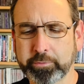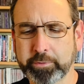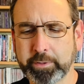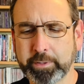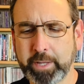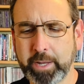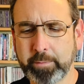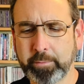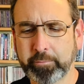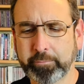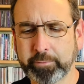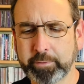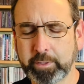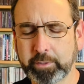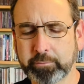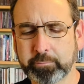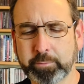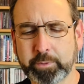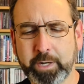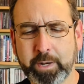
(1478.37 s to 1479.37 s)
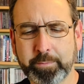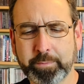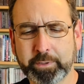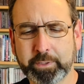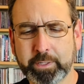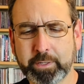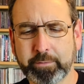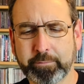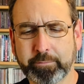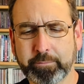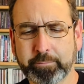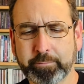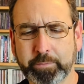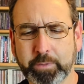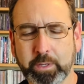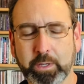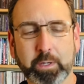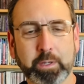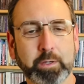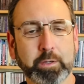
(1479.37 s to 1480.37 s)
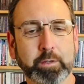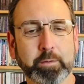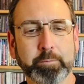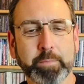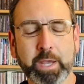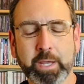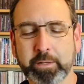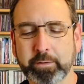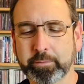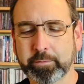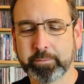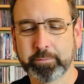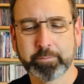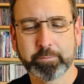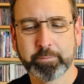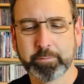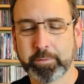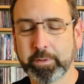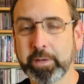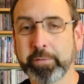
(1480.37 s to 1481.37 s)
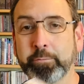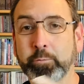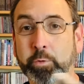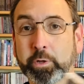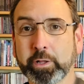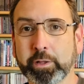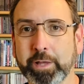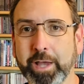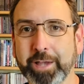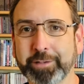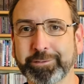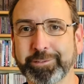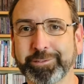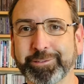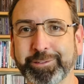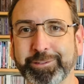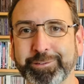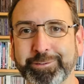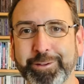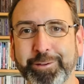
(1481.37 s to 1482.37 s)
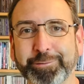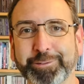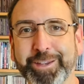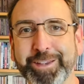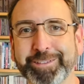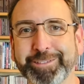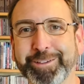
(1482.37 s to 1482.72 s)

the label for this one, I believe. Man, even with glasses, this stuff's getting